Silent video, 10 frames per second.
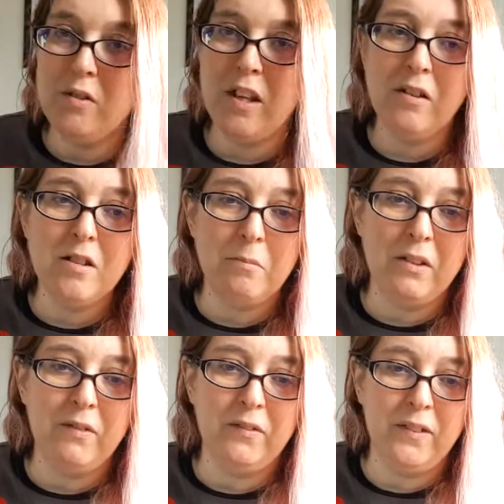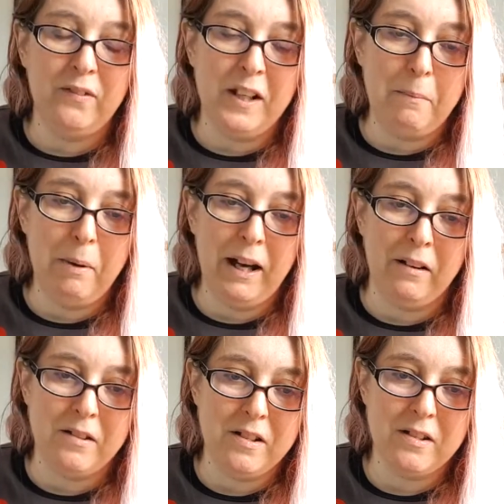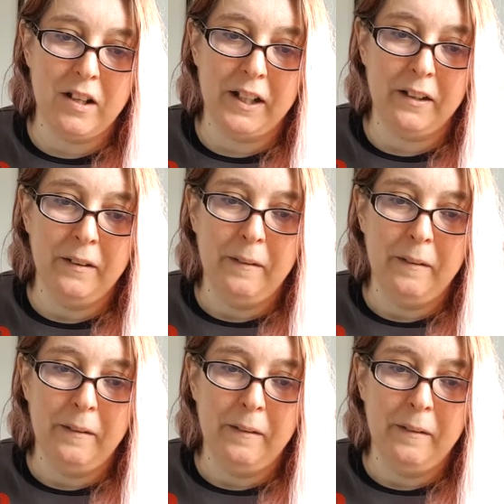you sell something for £15, it's like